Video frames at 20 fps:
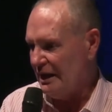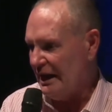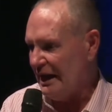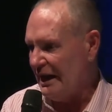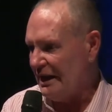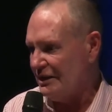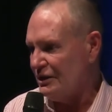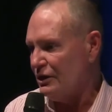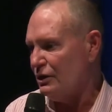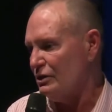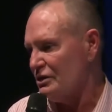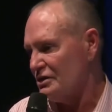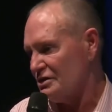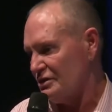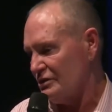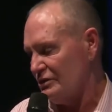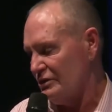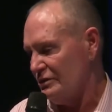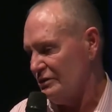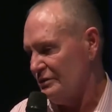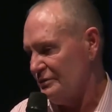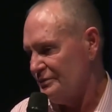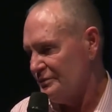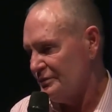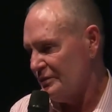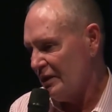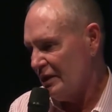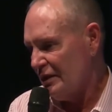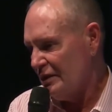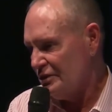And
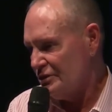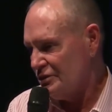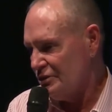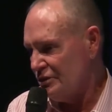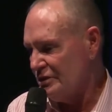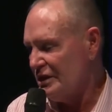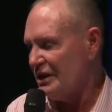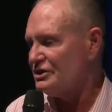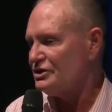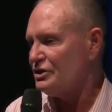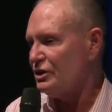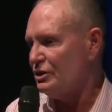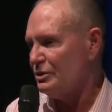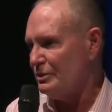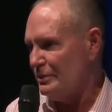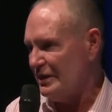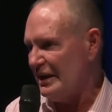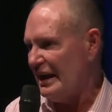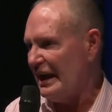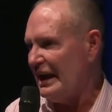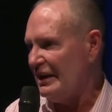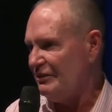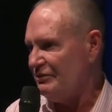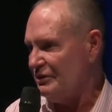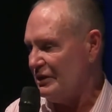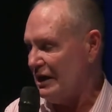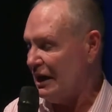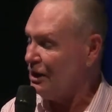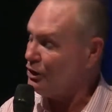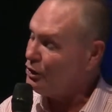also, during that tournament, the
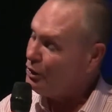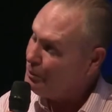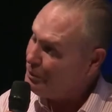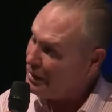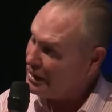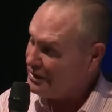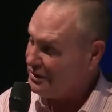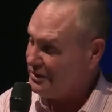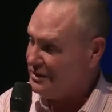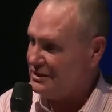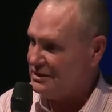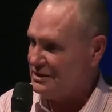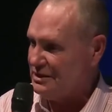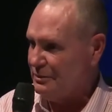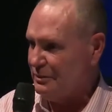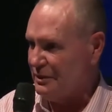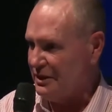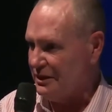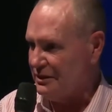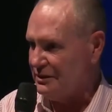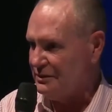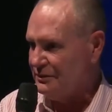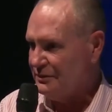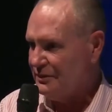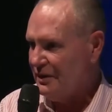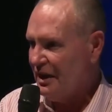FA, I'll come back to these in a minute,